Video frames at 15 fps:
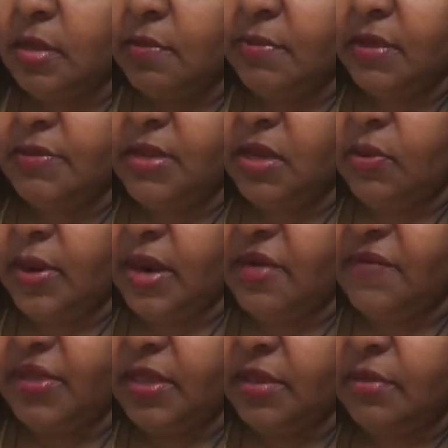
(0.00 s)
But be aware
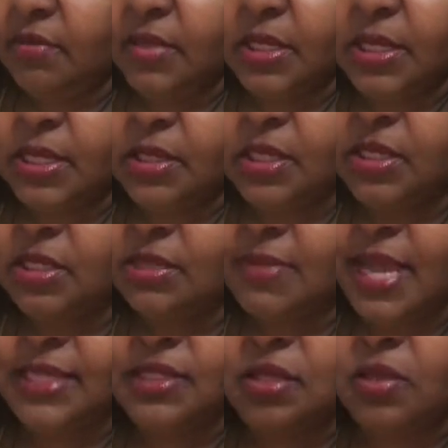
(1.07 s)
of it. This is
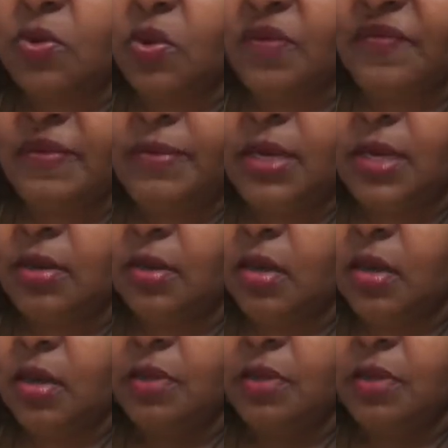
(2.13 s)
masculine or feminine.